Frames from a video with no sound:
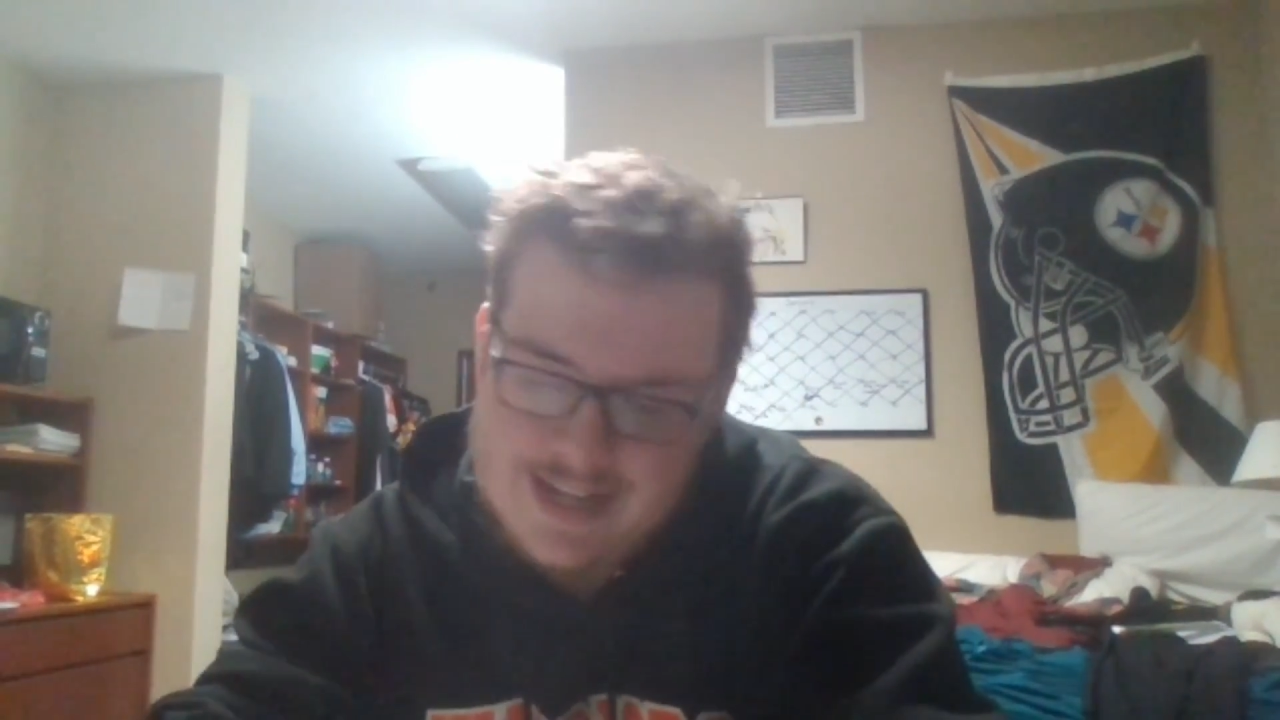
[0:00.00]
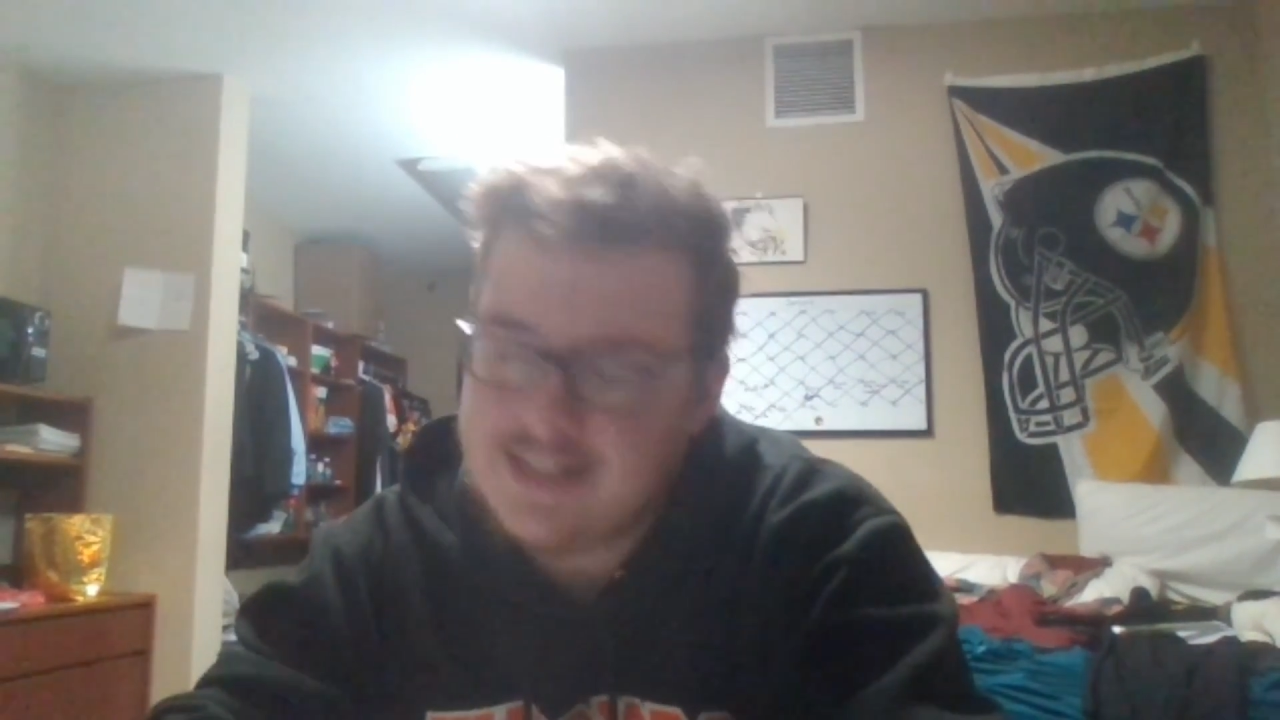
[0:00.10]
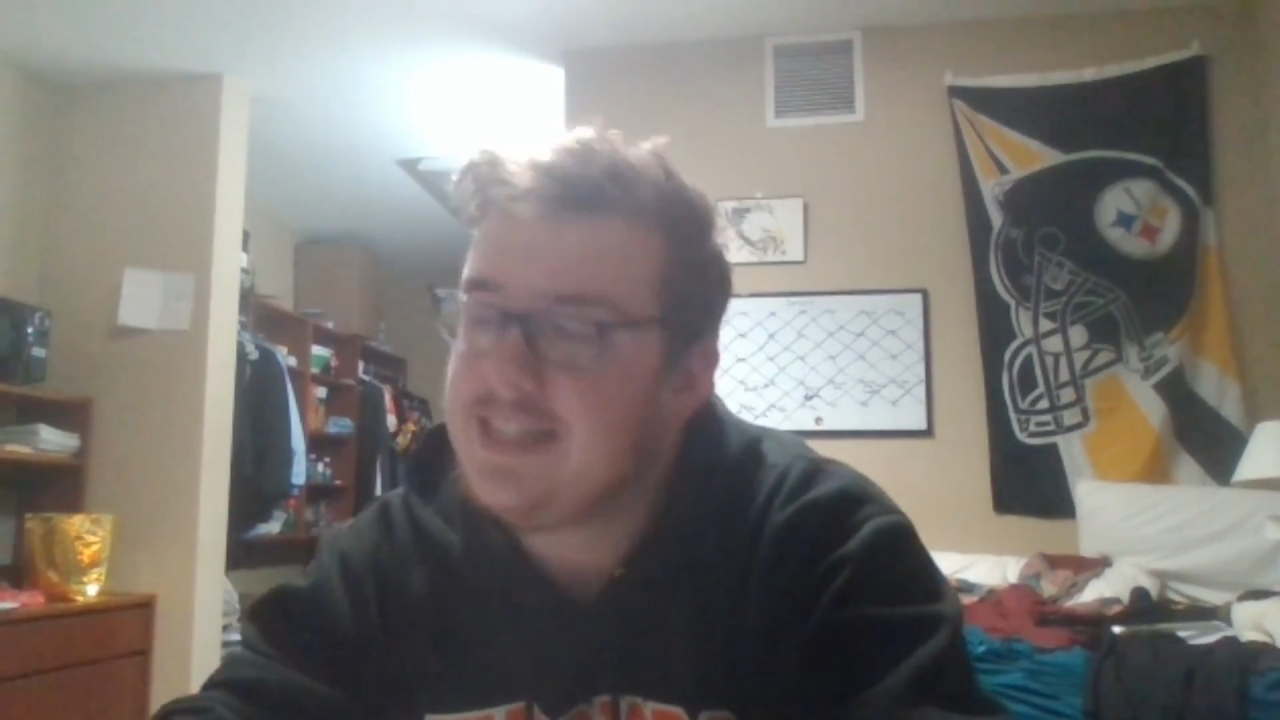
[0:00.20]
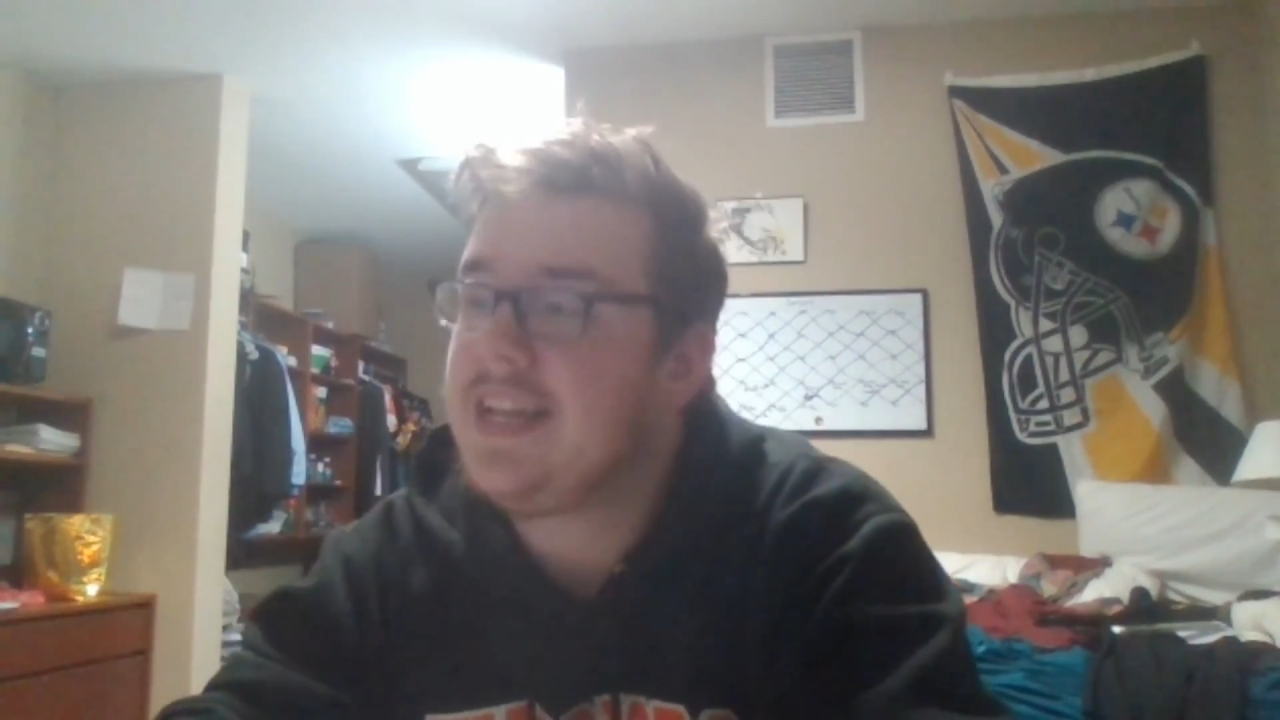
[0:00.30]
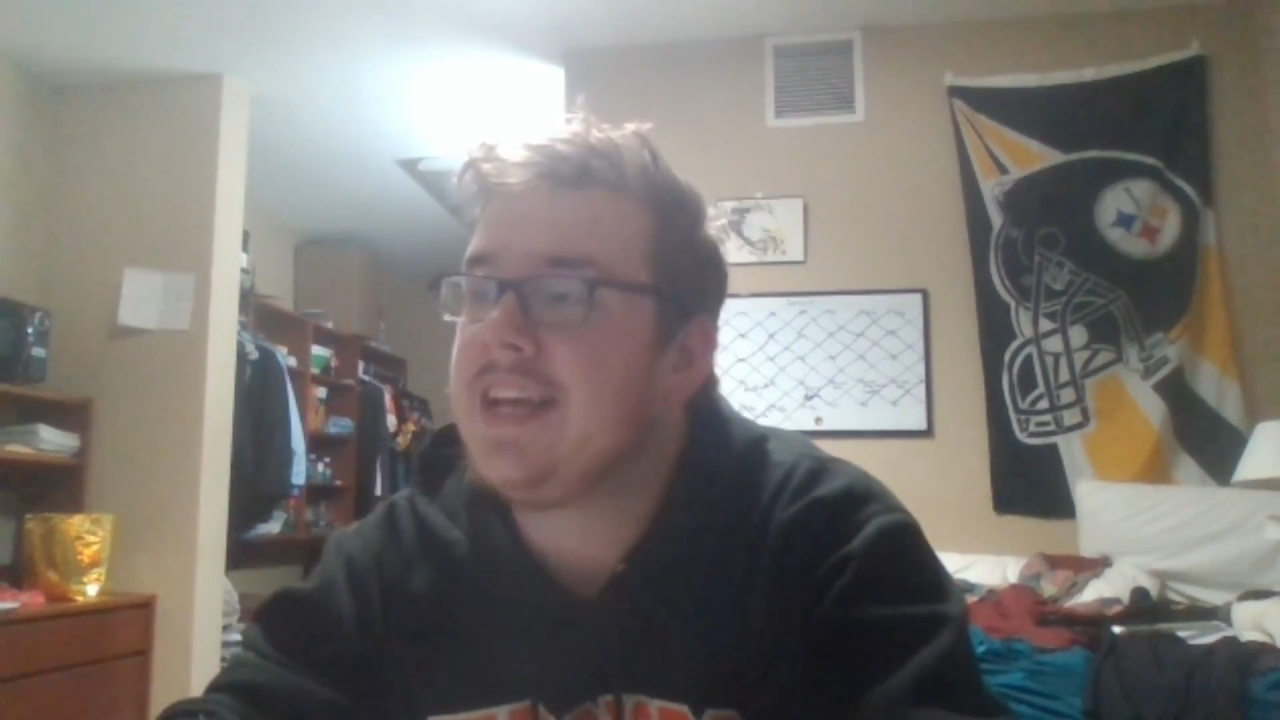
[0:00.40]

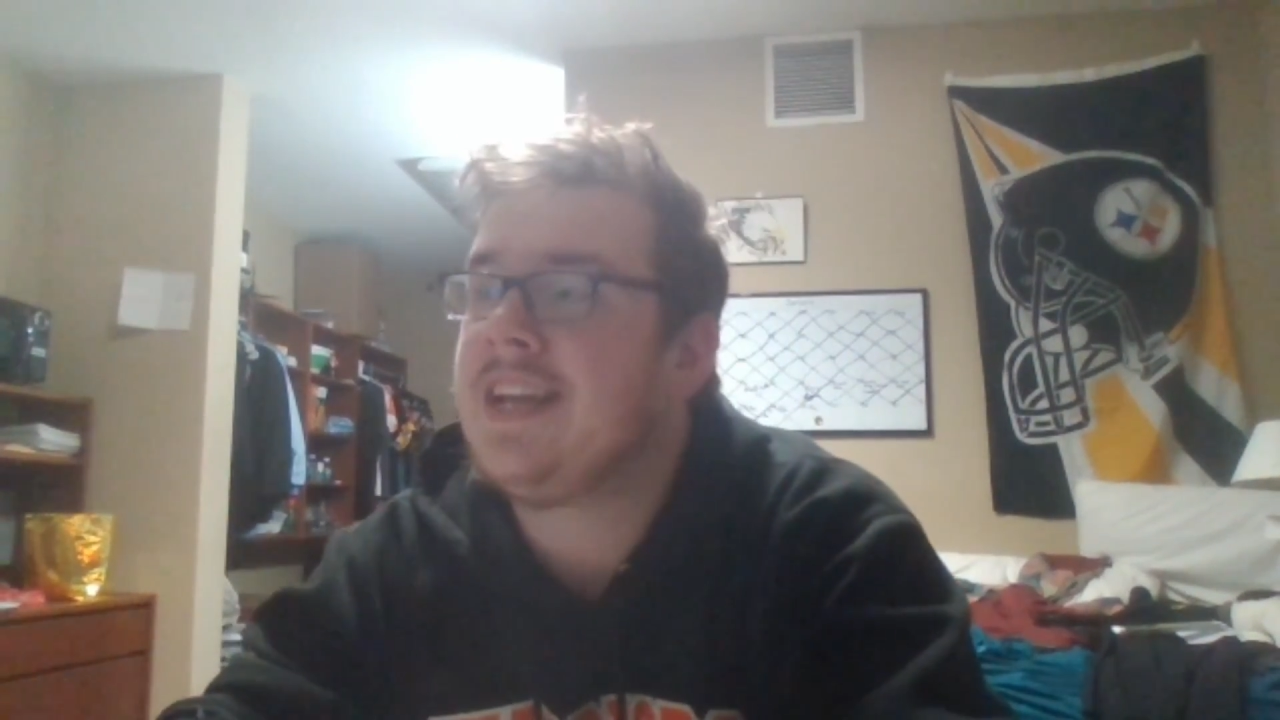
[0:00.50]
is the